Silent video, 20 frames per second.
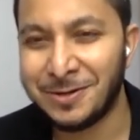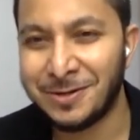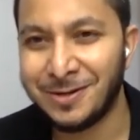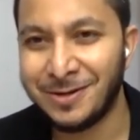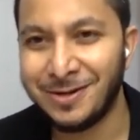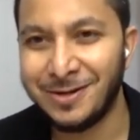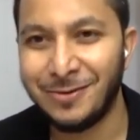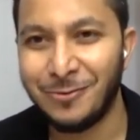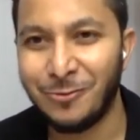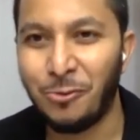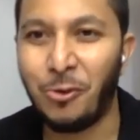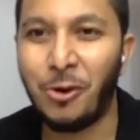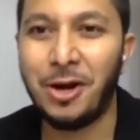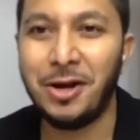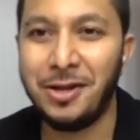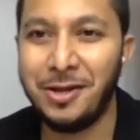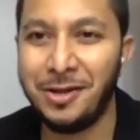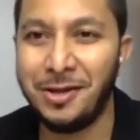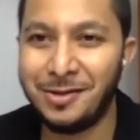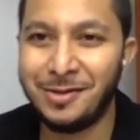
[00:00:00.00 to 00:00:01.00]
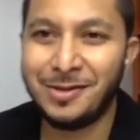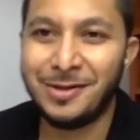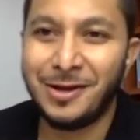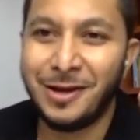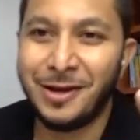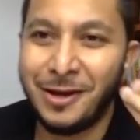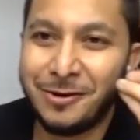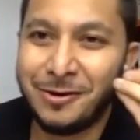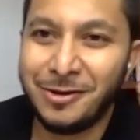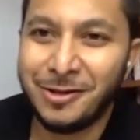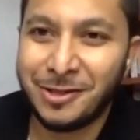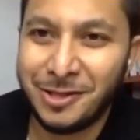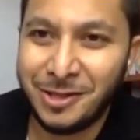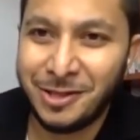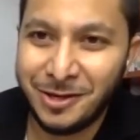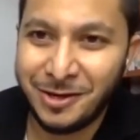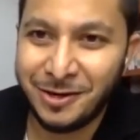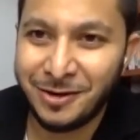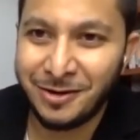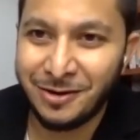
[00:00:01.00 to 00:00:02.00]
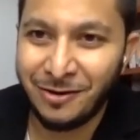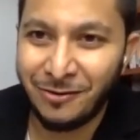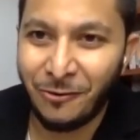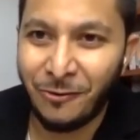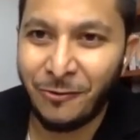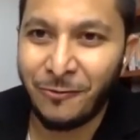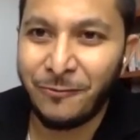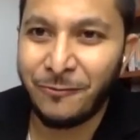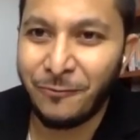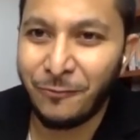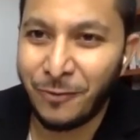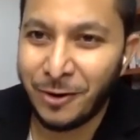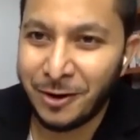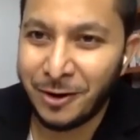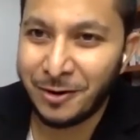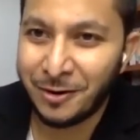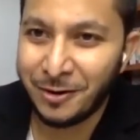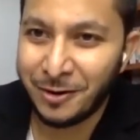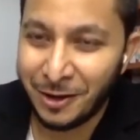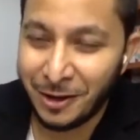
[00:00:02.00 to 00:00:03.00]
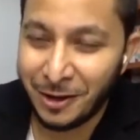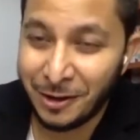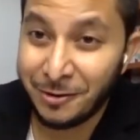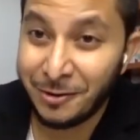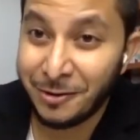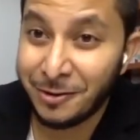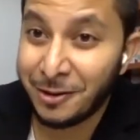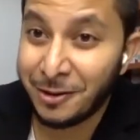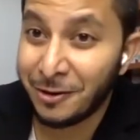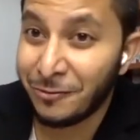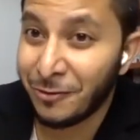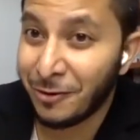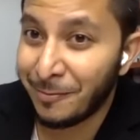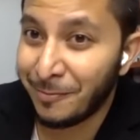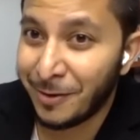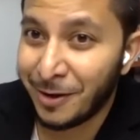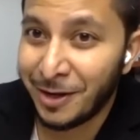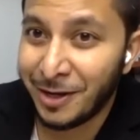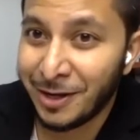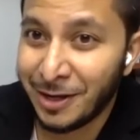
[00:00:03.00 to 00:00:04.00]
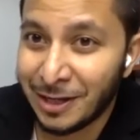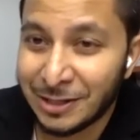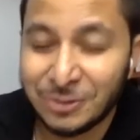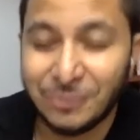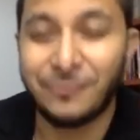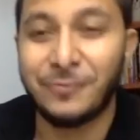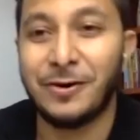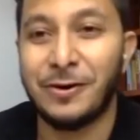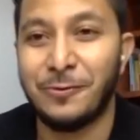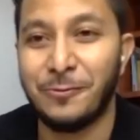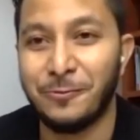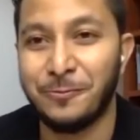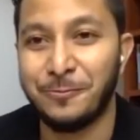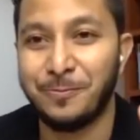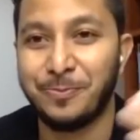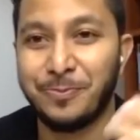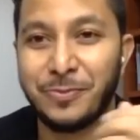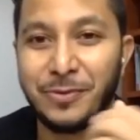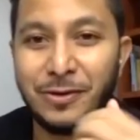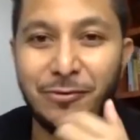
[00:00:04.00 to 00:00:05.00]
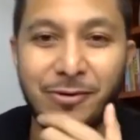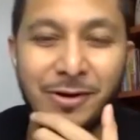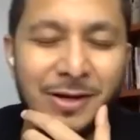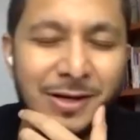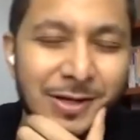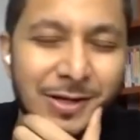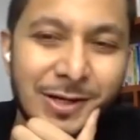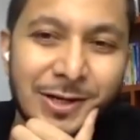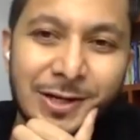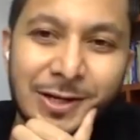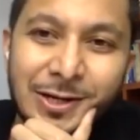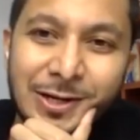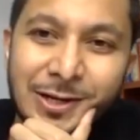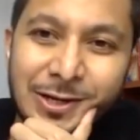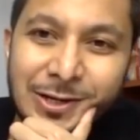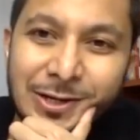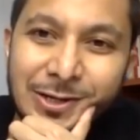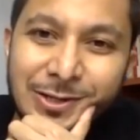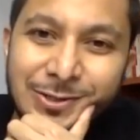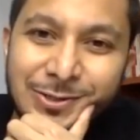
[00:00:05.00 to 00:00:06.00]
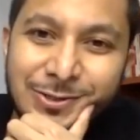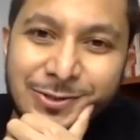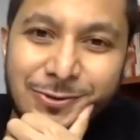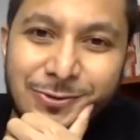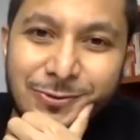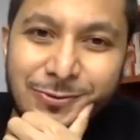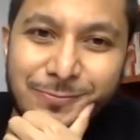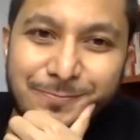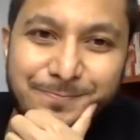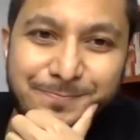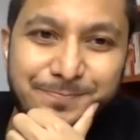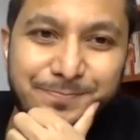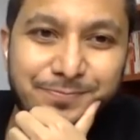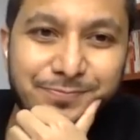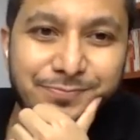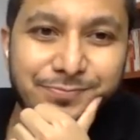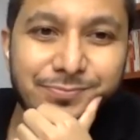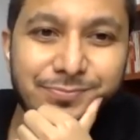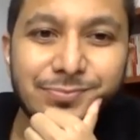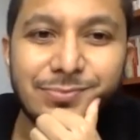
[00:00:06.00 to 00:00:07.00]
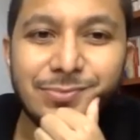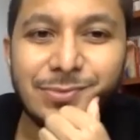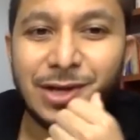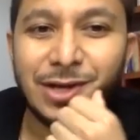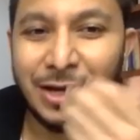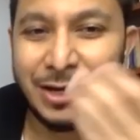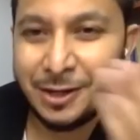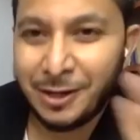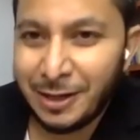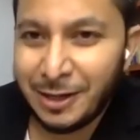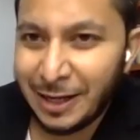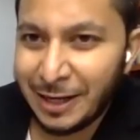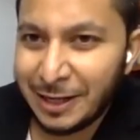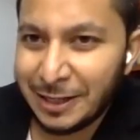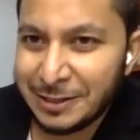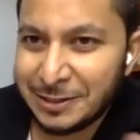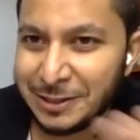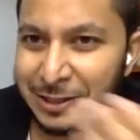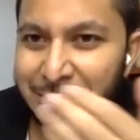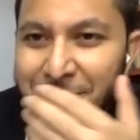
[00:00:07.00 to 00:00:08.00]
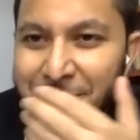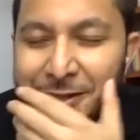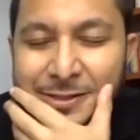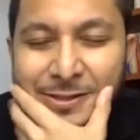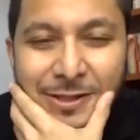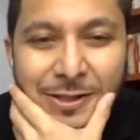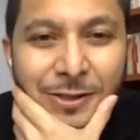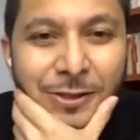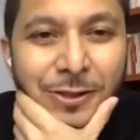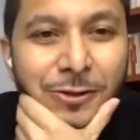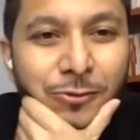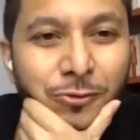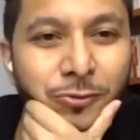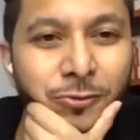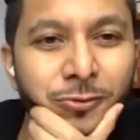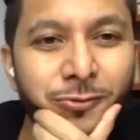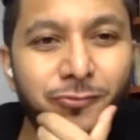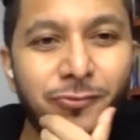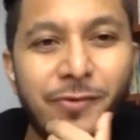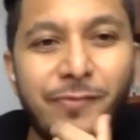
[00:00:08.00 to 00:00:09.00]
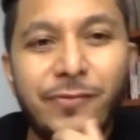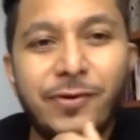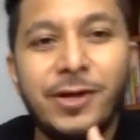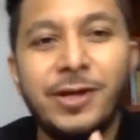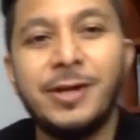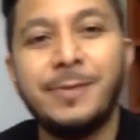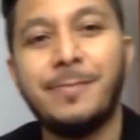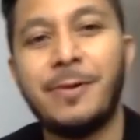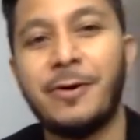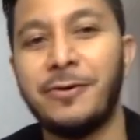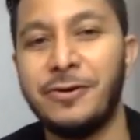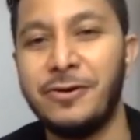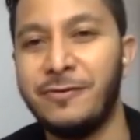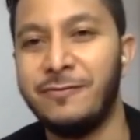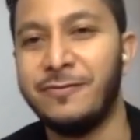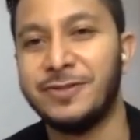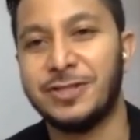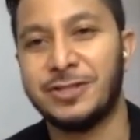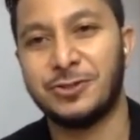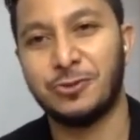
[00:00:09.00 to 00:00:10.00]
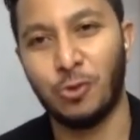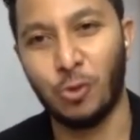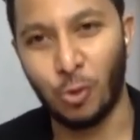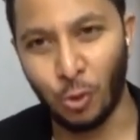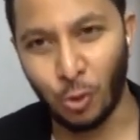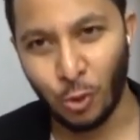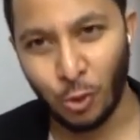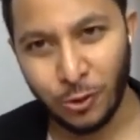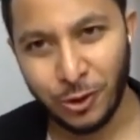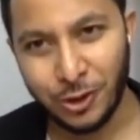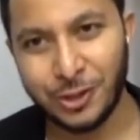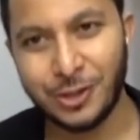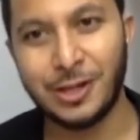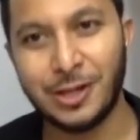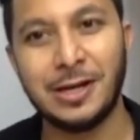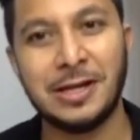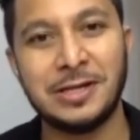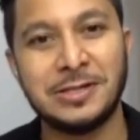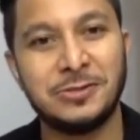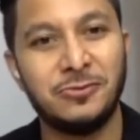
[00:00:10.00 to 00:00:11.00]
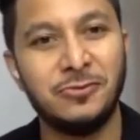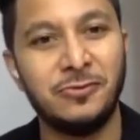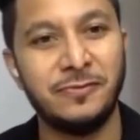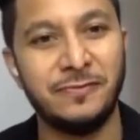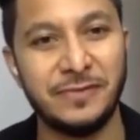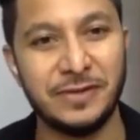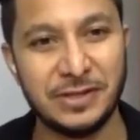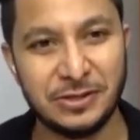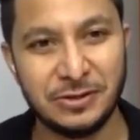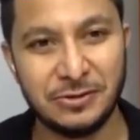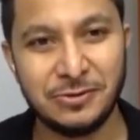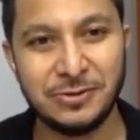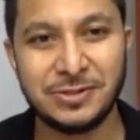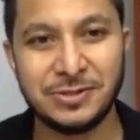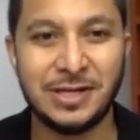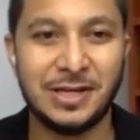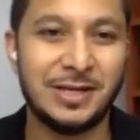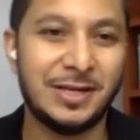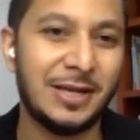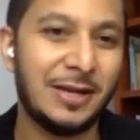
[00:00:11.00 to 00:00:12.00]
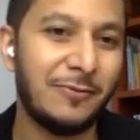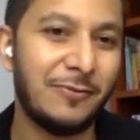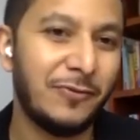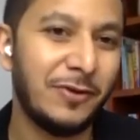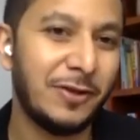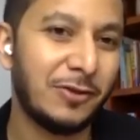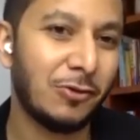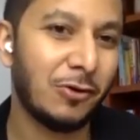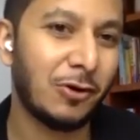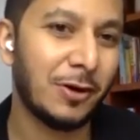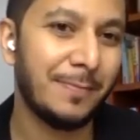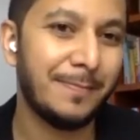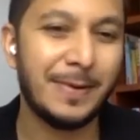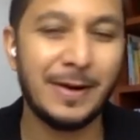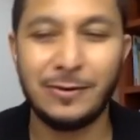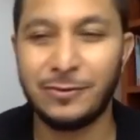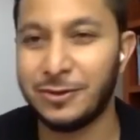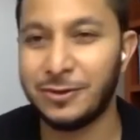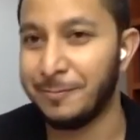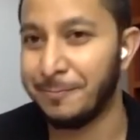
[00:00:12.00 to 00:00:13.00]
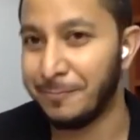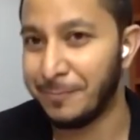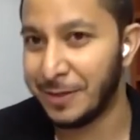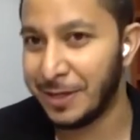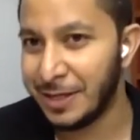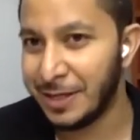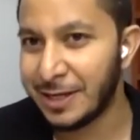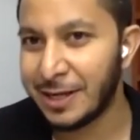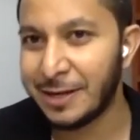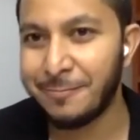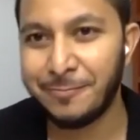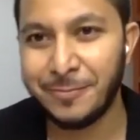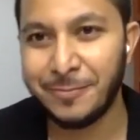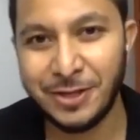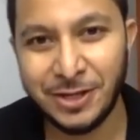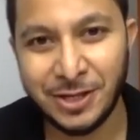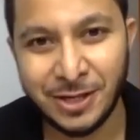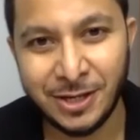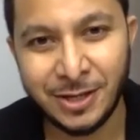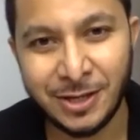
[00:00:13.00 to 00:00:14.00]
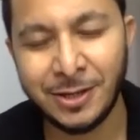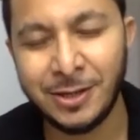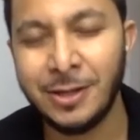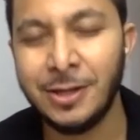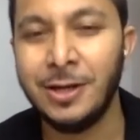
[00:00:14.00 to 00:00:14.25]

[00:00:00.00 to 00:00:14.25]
what is the area tier of what the area that you are buying as of now, right? So, and like I said, that's the third rule. We've learned about new versus old in the last 2 videos, and then we talk about the mean and median